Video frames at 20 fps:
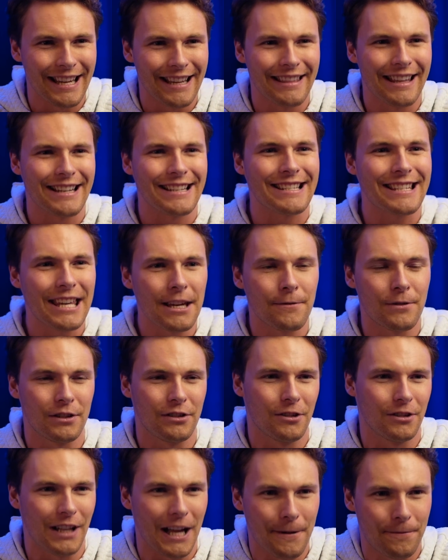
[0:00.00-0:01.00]
that has given
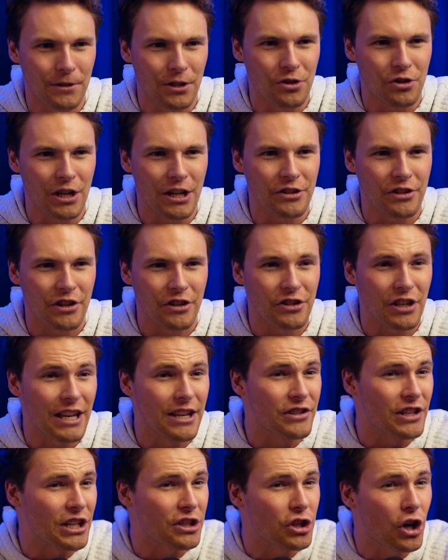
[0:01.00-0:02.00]
their life to Jesus,
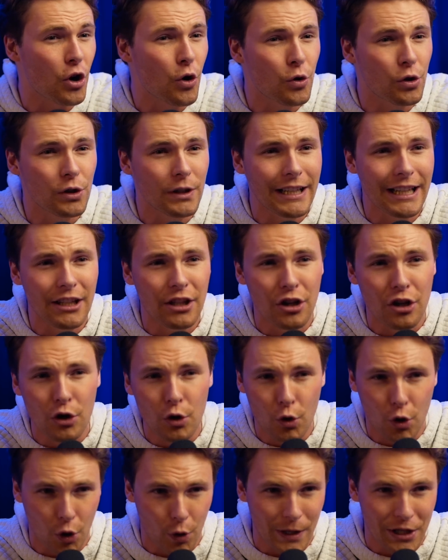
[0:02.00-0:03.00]
is a totally new
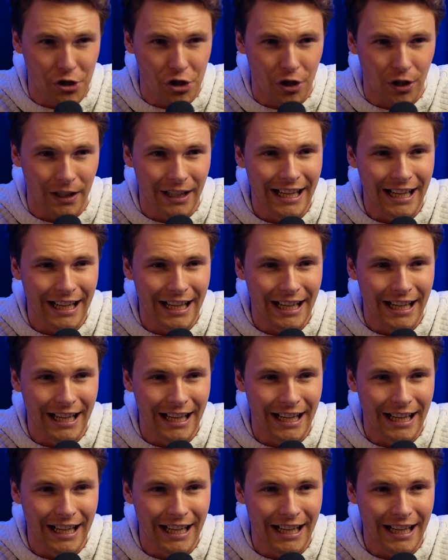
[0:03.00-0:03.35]
creature.